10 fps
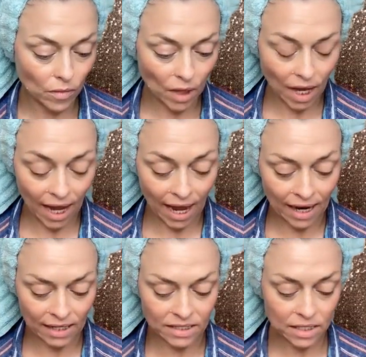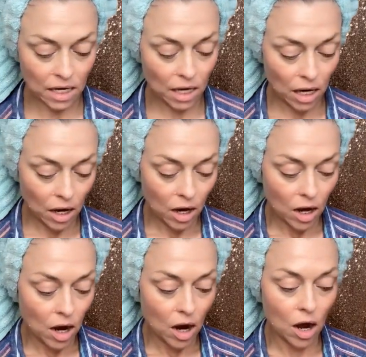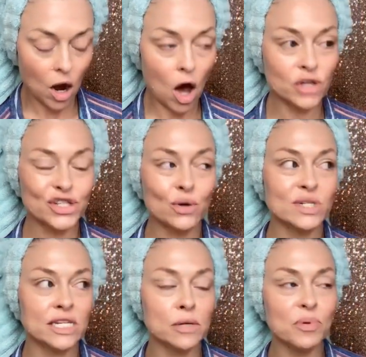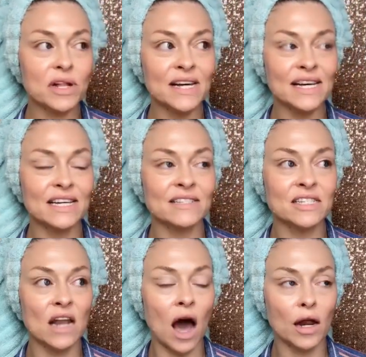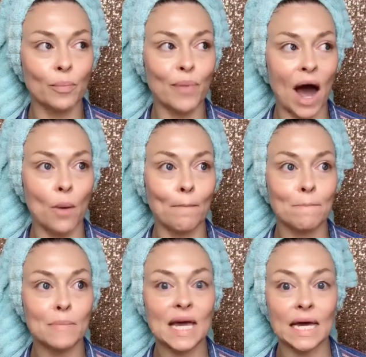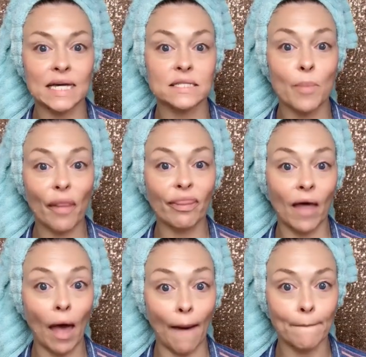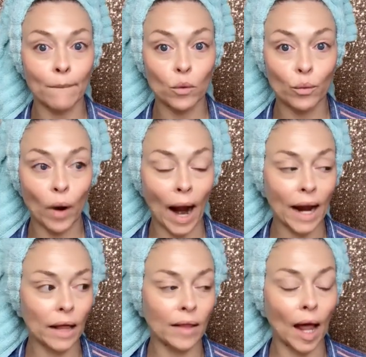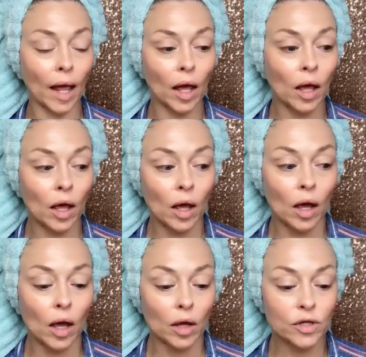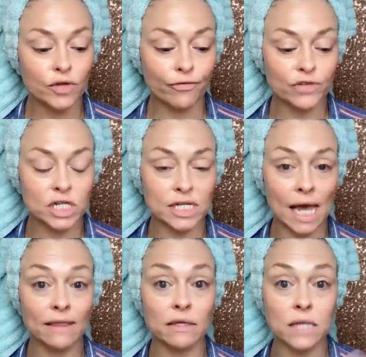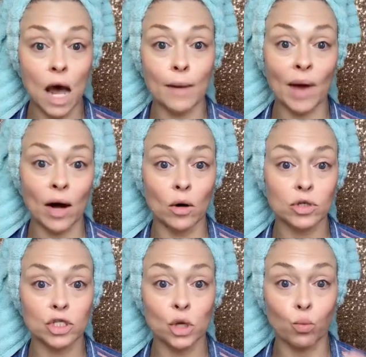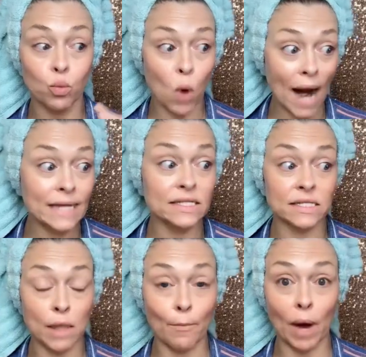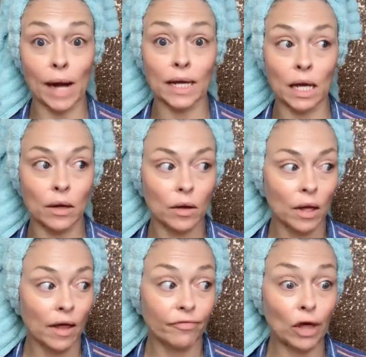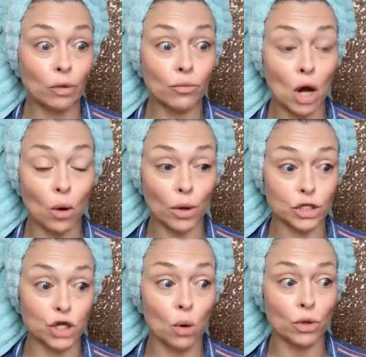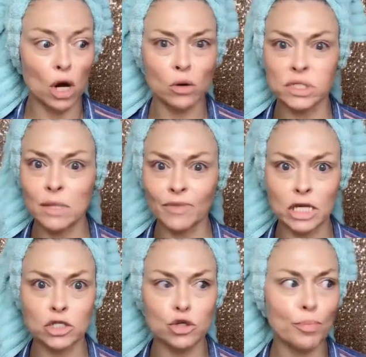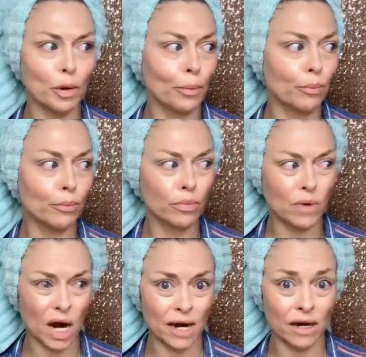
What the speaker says: And also, typically, it's not about me. It's about them, right? Like, to take the time out to write somebody that you know or don't know something super kind of